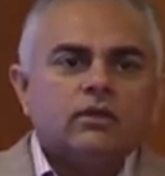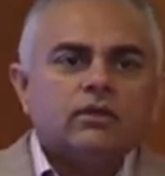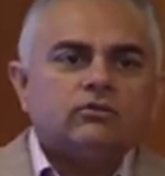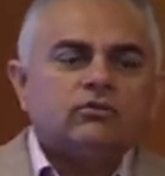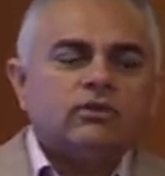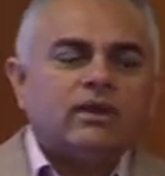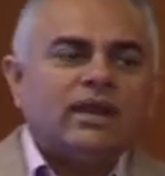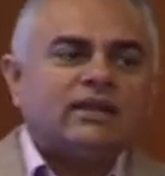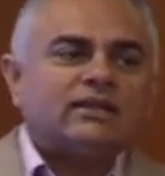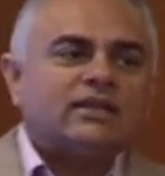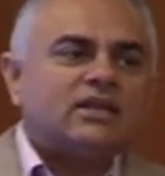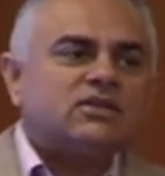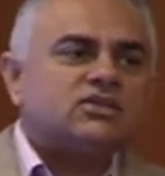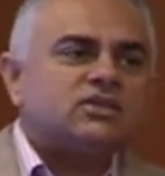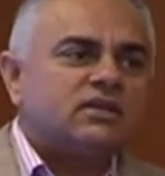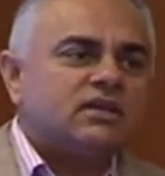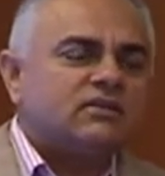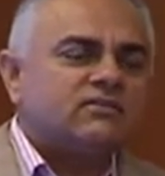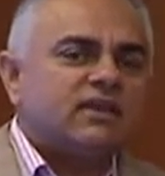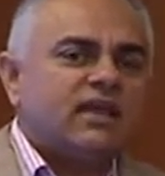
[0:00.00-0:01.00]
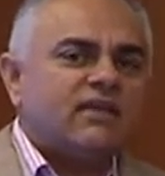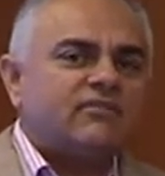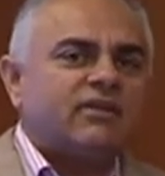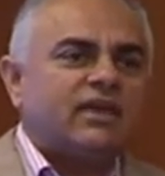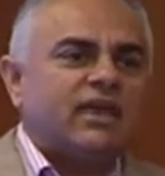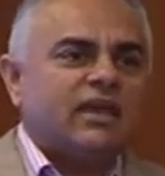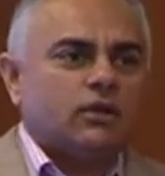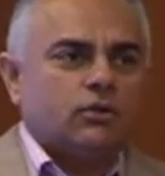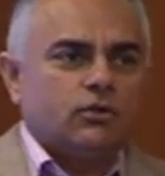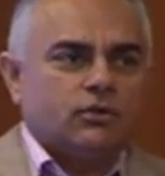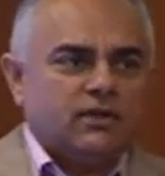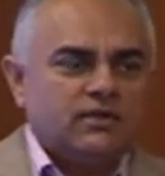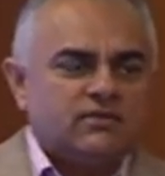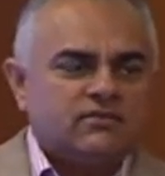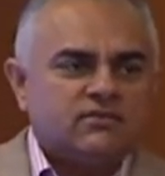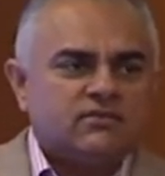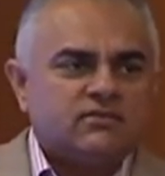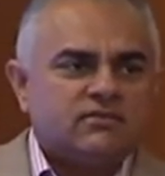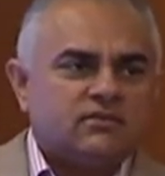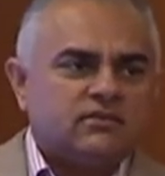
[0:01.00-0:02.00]
So lactation doesn't have
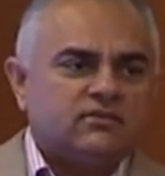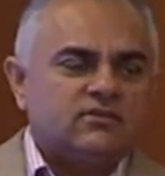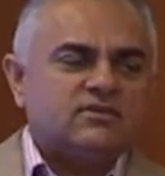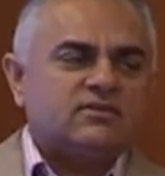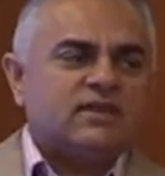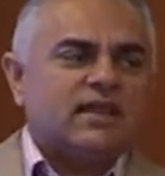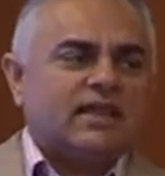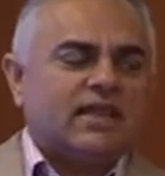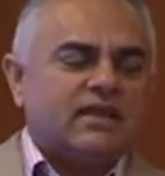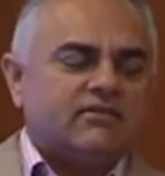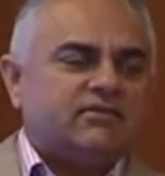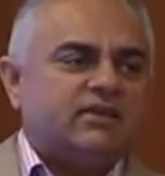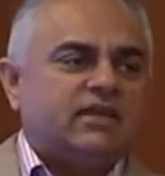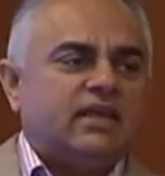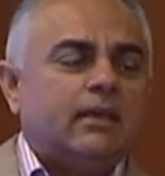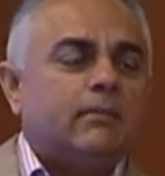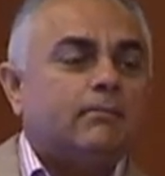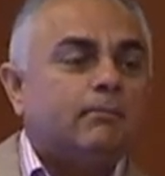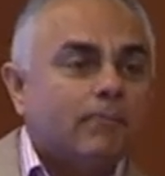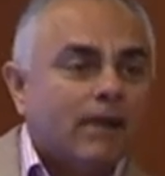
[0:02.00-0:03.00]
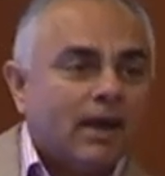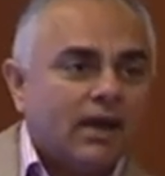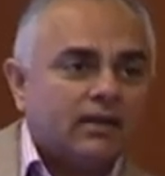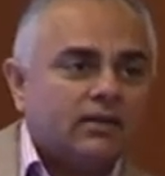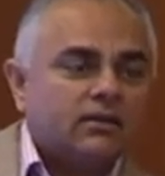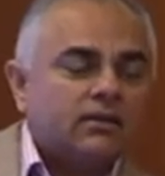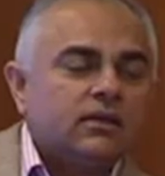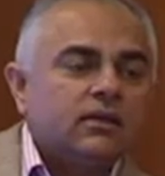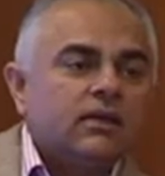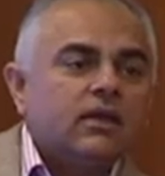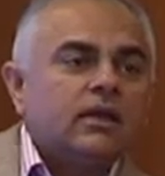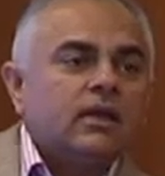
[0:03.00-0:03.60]
categories, just like FDA, but